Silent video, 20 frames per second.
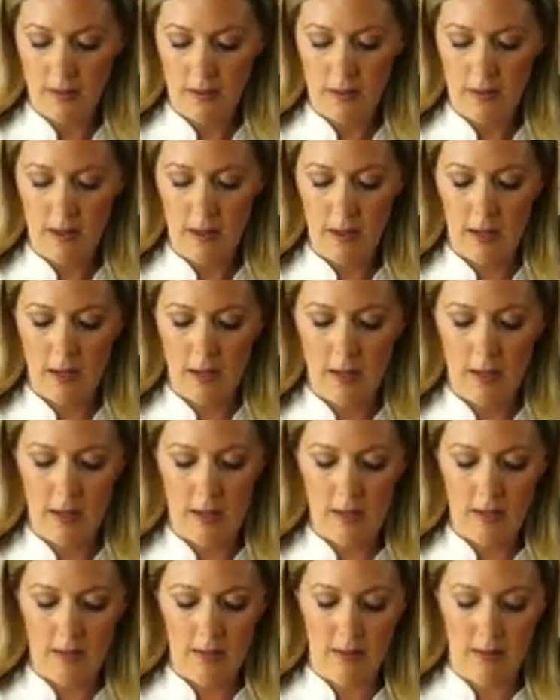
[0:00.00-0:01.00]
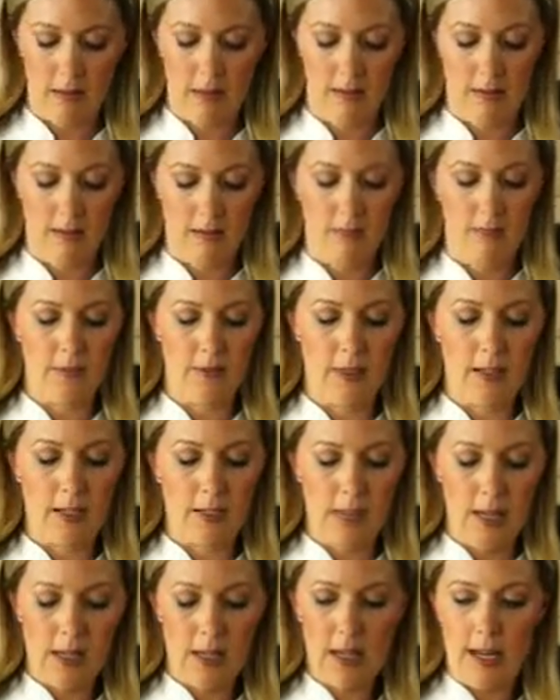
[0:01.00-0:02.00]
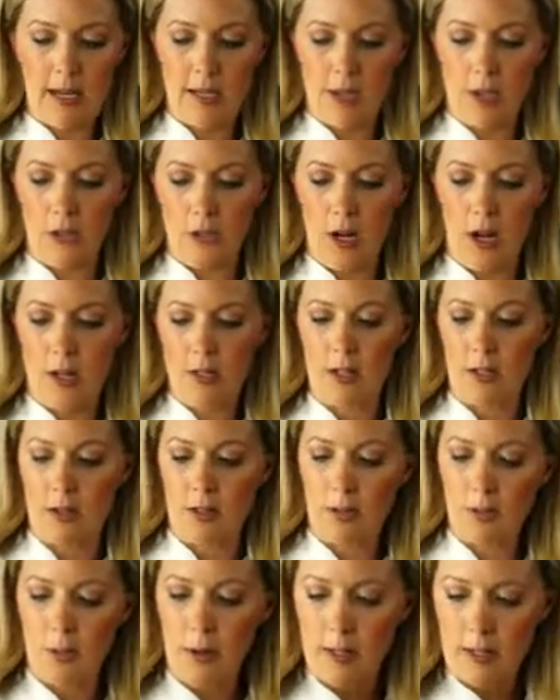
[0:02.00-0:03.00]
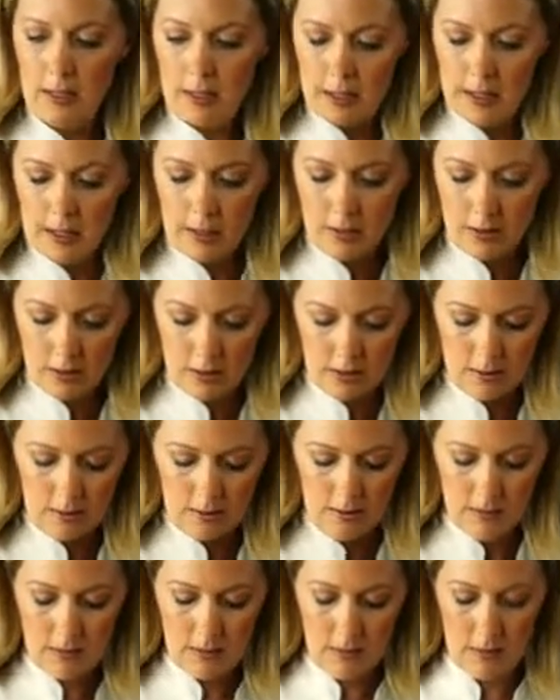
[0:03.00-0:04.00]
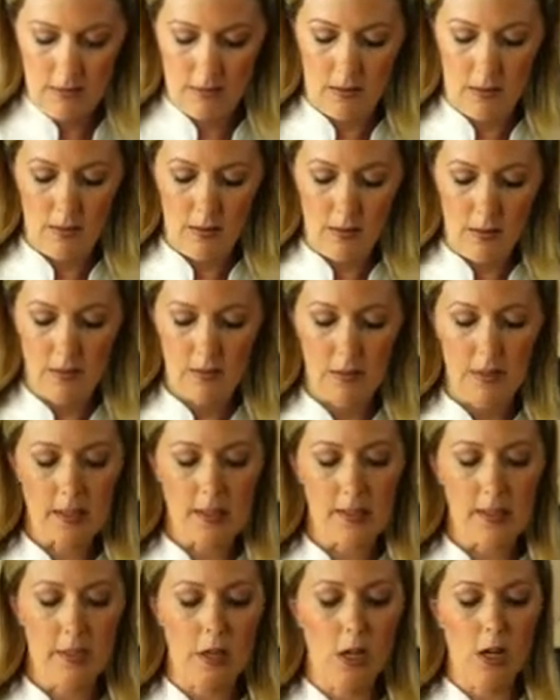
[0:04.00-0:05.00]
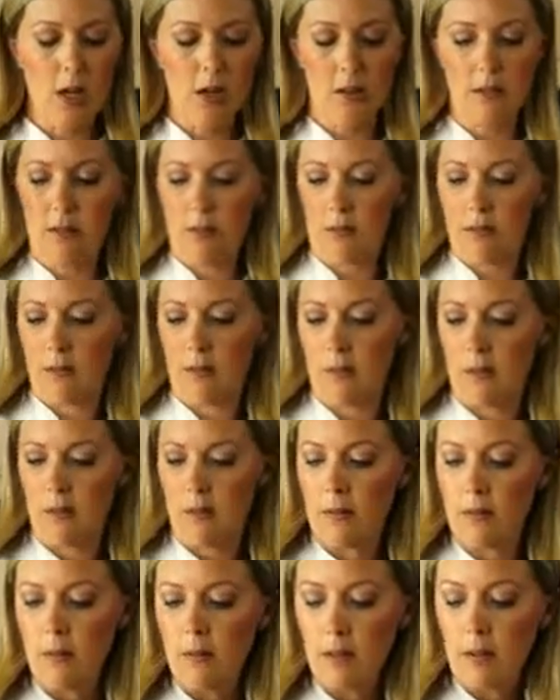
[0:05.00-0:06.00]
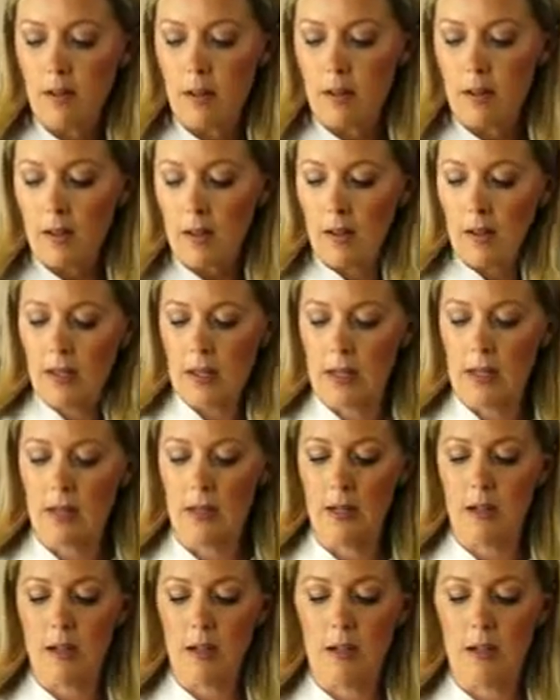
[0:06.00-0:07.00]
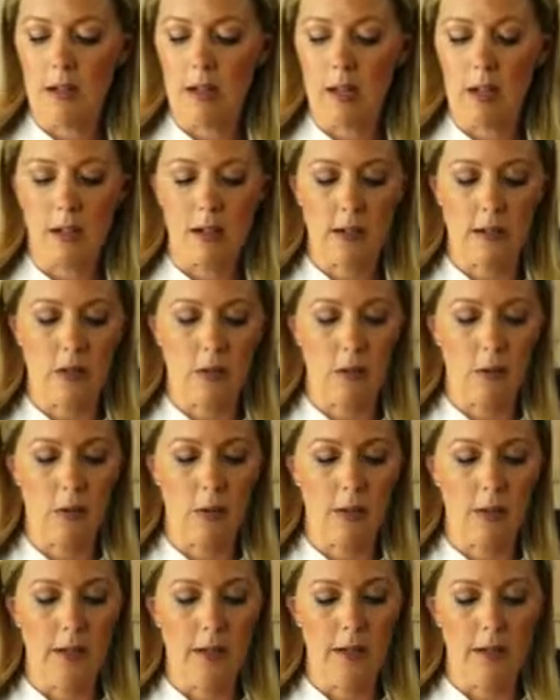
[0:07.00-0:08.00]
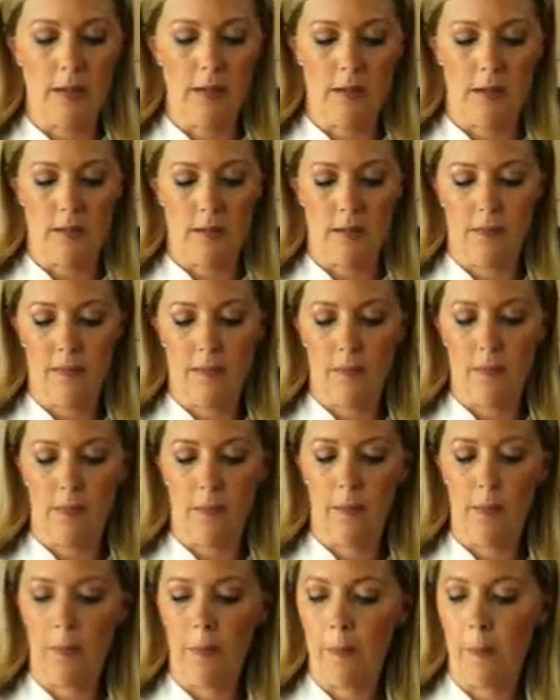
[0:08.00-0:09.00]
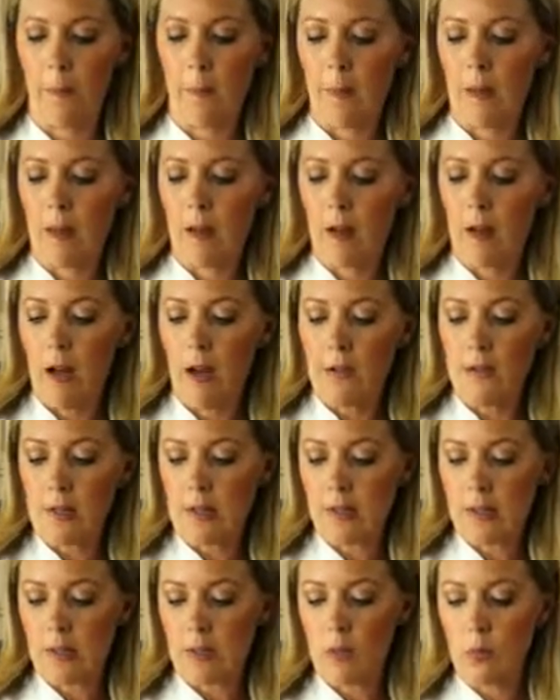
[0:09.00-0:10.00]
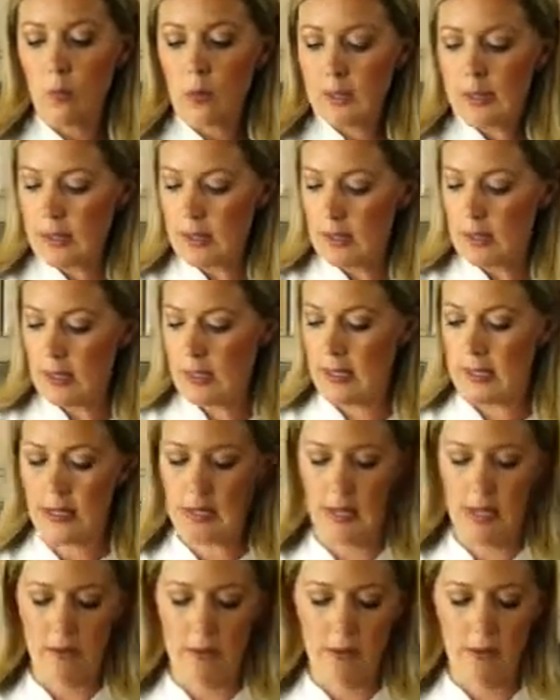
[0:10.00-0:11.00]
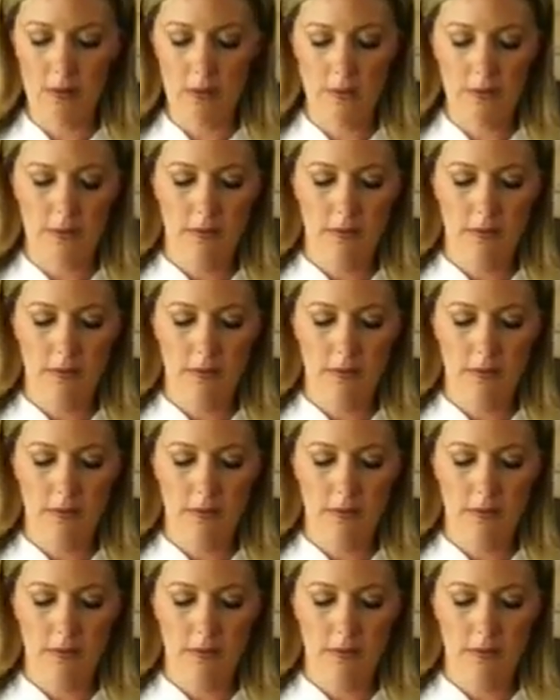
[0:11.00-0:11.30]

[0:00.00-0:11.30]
the vanilla extract goes right in here, the salt, and the canola oil. I'm just going to whisk this together